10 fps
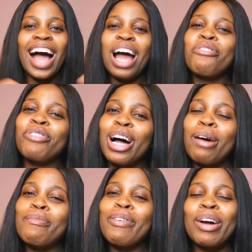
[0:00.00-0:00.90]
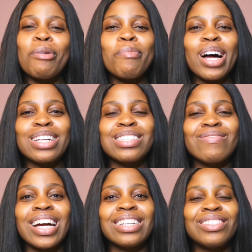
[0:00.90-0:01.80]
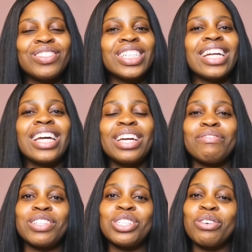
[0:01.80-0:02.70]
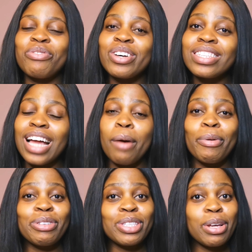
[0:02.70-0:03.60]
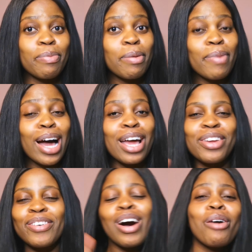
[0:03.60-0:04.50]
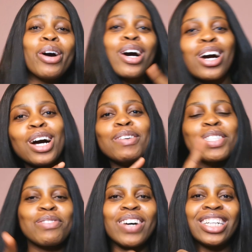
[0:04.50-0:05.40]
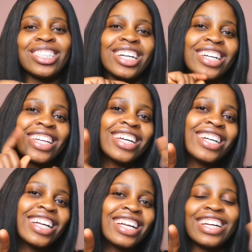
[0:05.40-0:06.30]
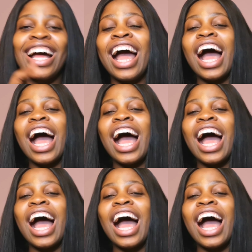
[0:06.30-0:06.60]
Hi fam, welcome back to my YouTube channel. If it is your first time or stopping by, you are welcome to my channel.